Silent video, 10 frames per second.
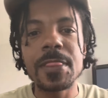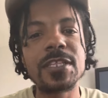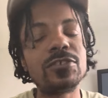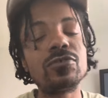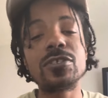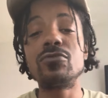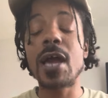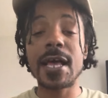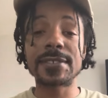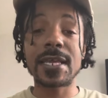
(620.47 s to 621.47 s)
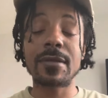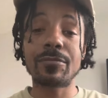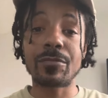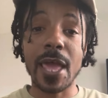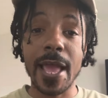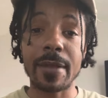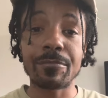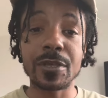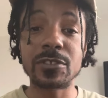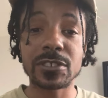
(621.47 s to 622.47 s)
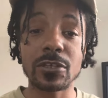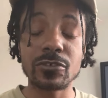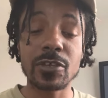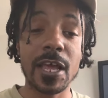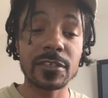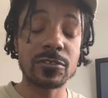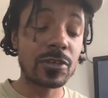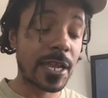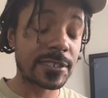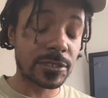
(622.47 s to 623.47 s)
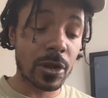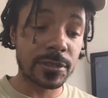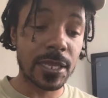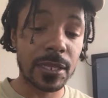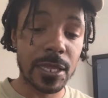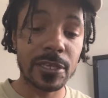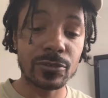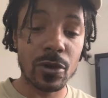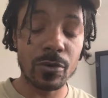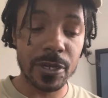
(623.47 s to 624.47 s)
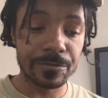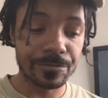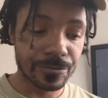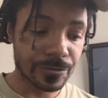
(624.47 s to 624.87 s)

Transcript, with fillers: you you guys gotta be you got you gotta start thinking like you know what